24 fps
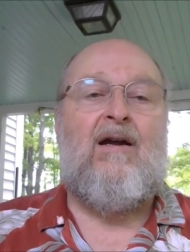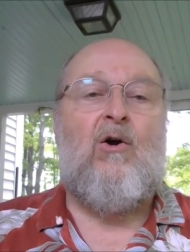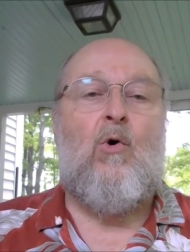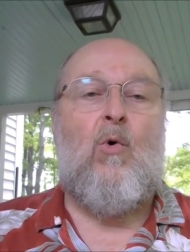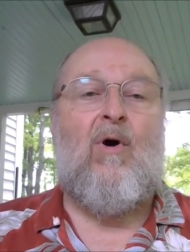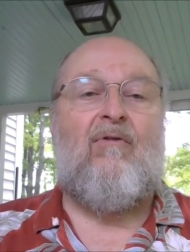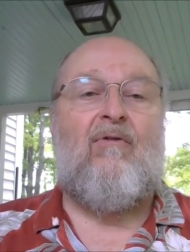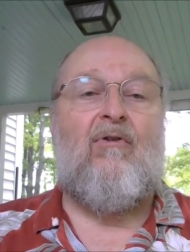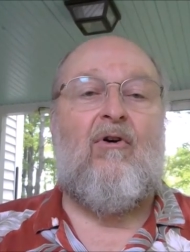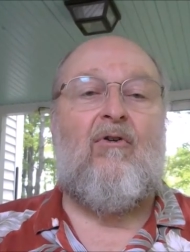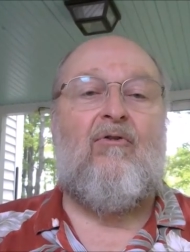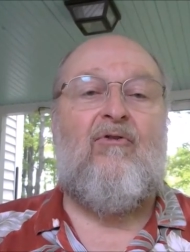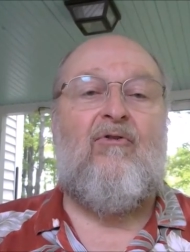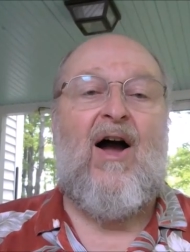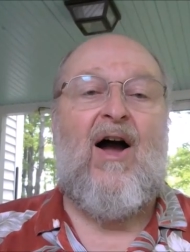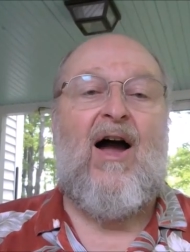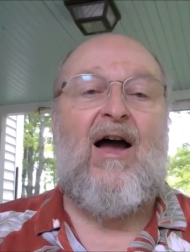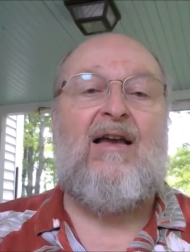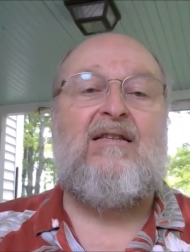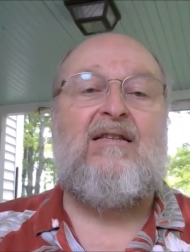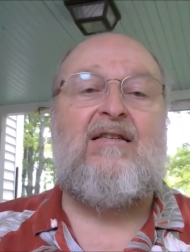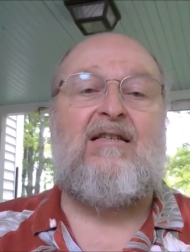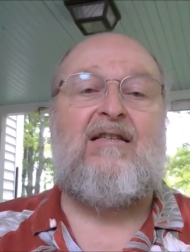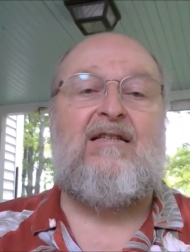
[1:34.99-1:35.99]
Whoever
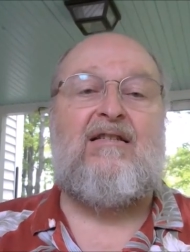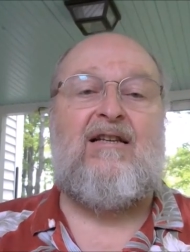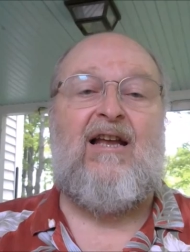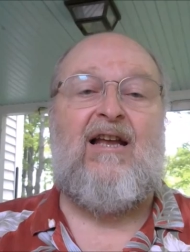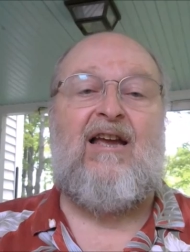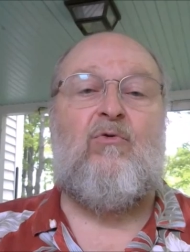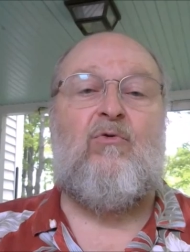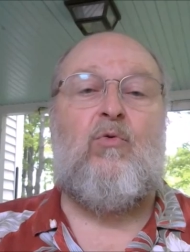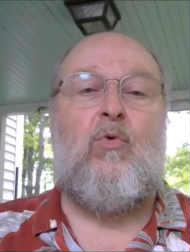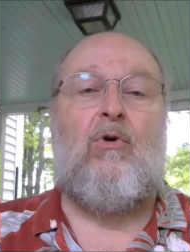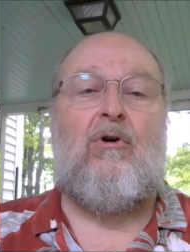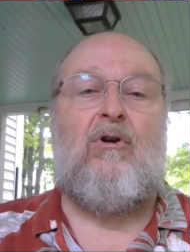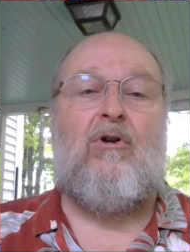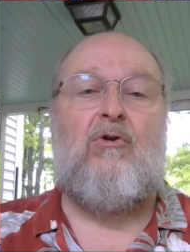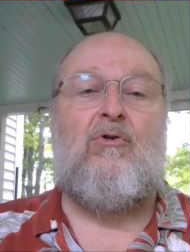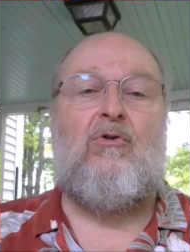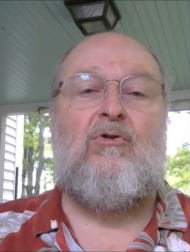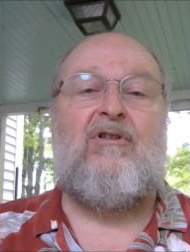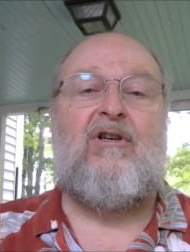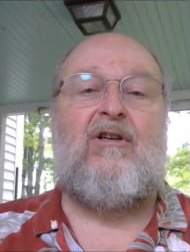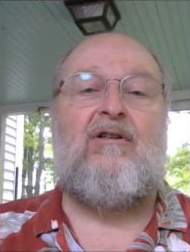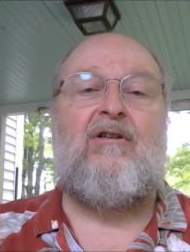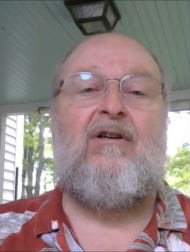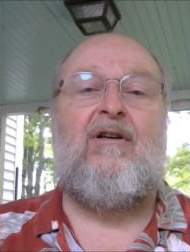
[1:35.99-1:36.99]
finds his life will
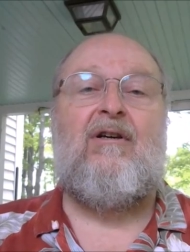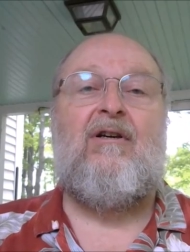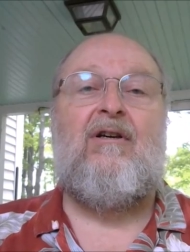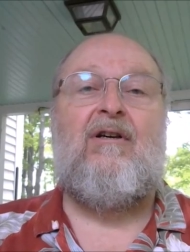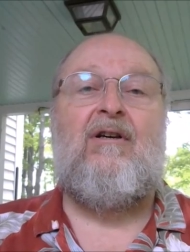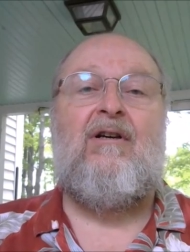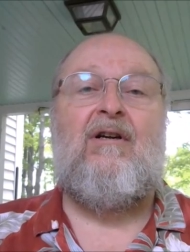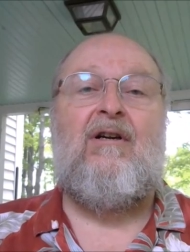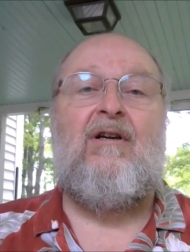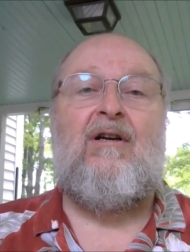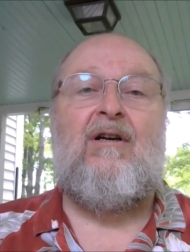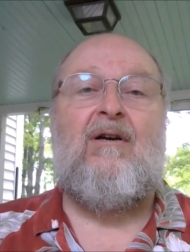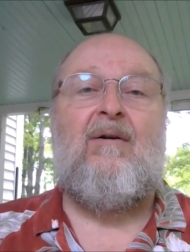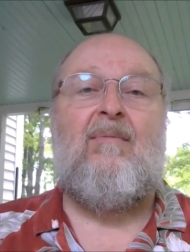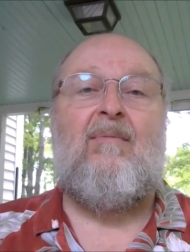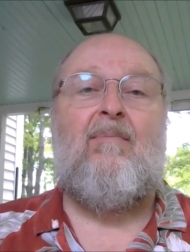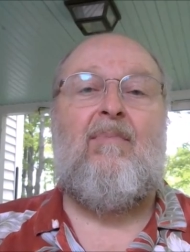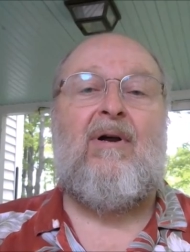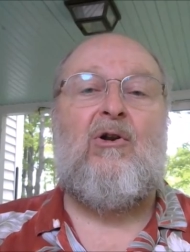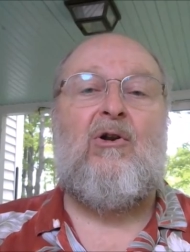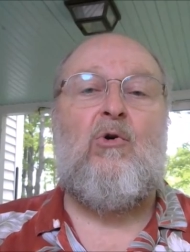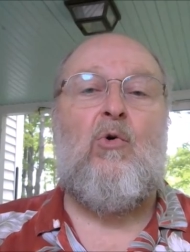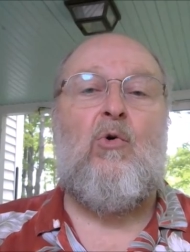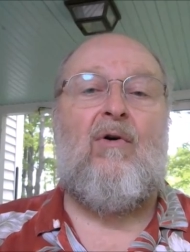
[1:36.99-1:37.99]
lose it,
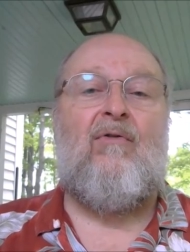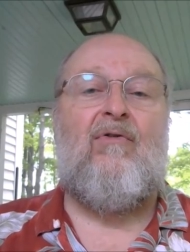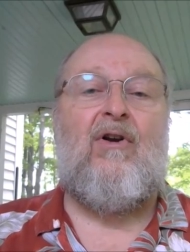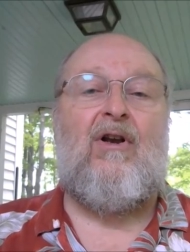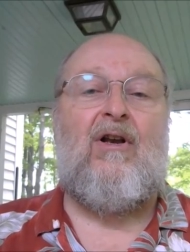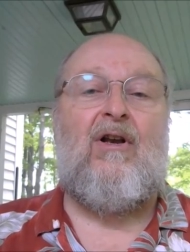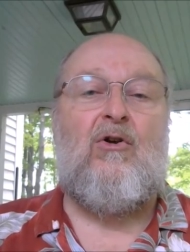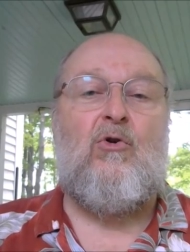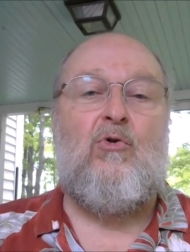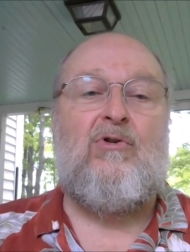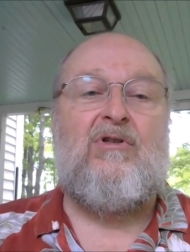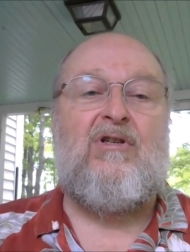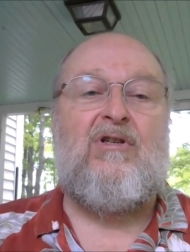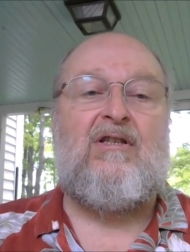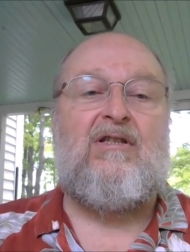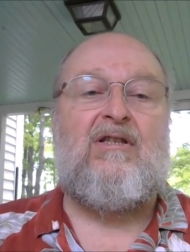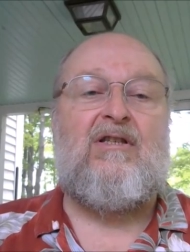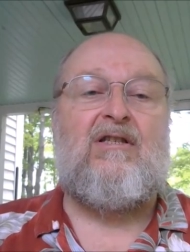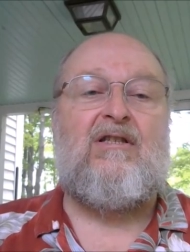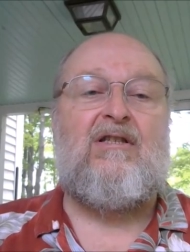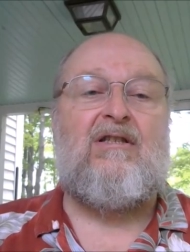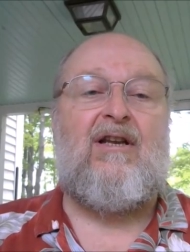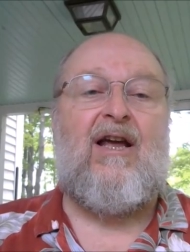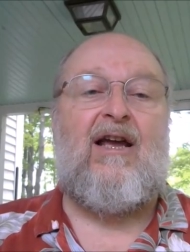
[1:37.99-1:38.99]
but whoever
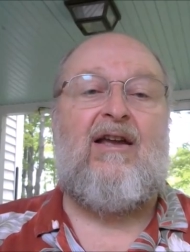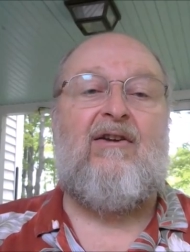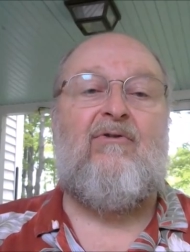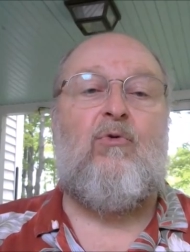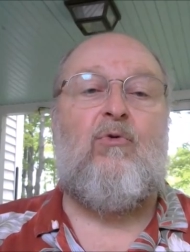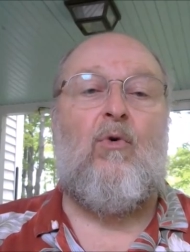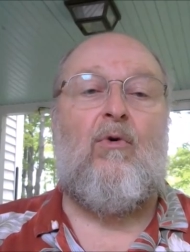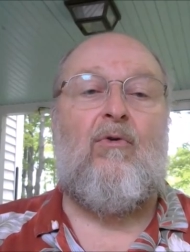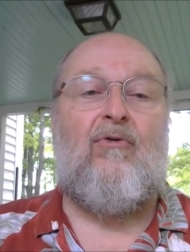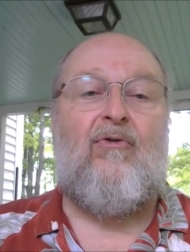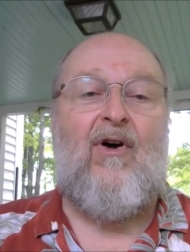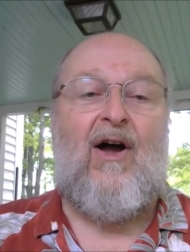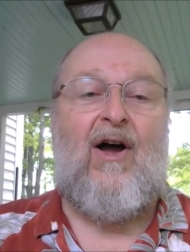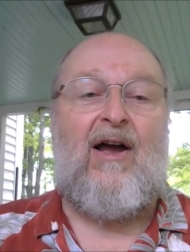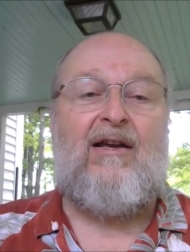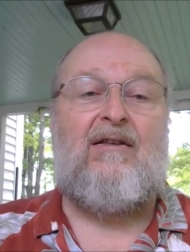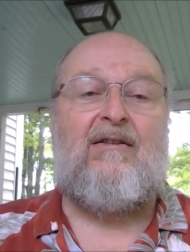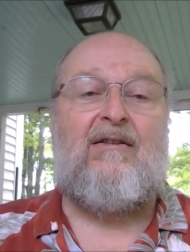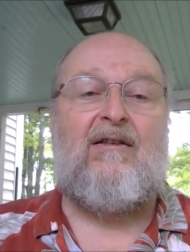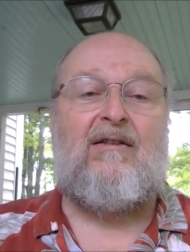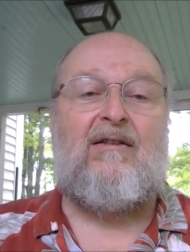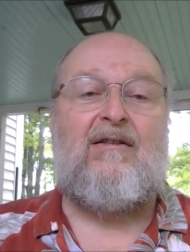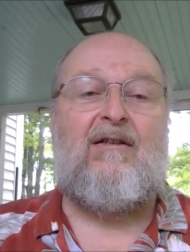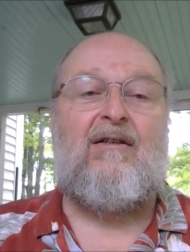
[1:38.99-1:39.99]
loses his life will
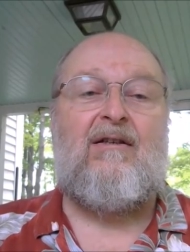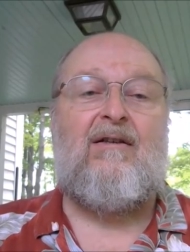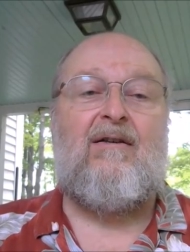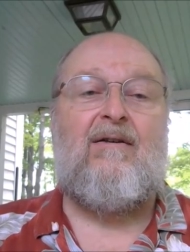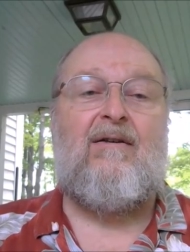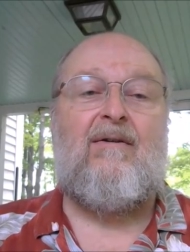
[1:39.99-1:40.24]
find it.